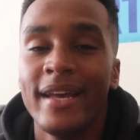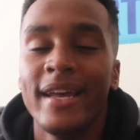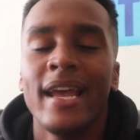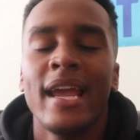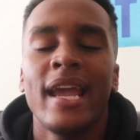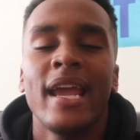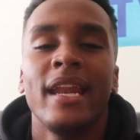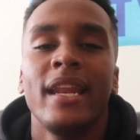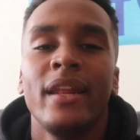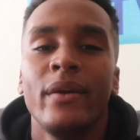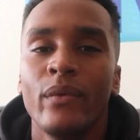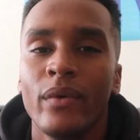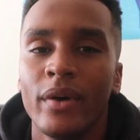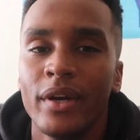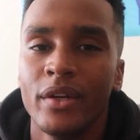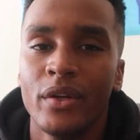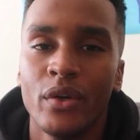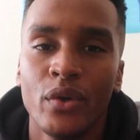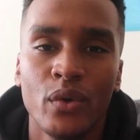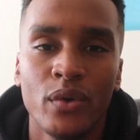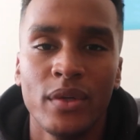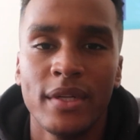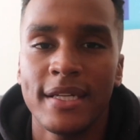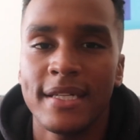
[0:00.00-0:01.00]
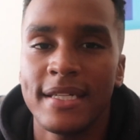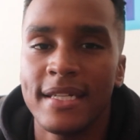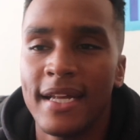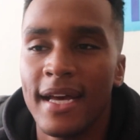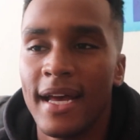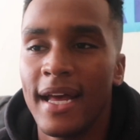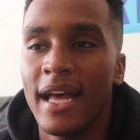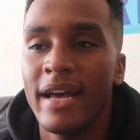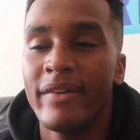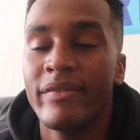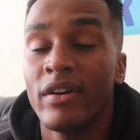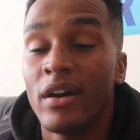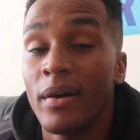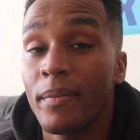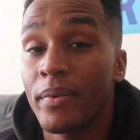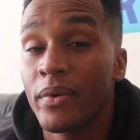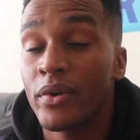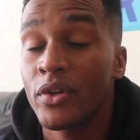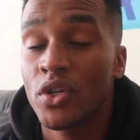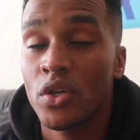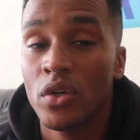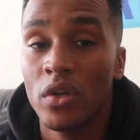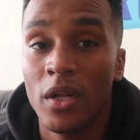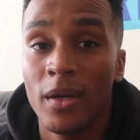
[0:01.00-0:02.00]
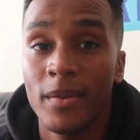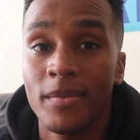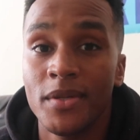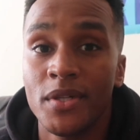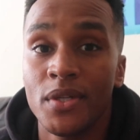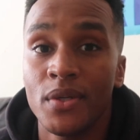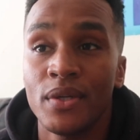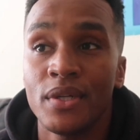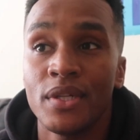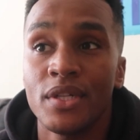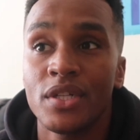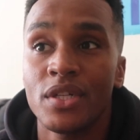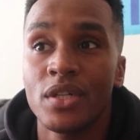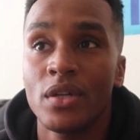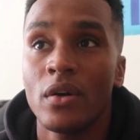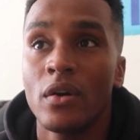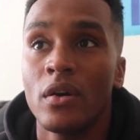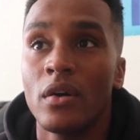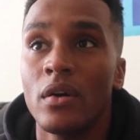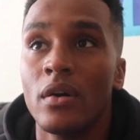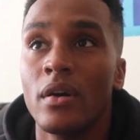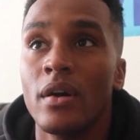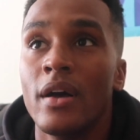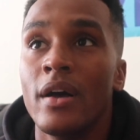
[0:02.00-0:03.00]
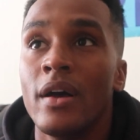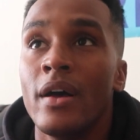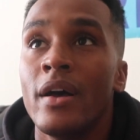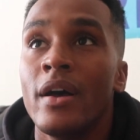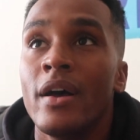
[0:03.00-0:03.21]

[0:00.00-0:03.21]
anyone who does not have upper control arms to install.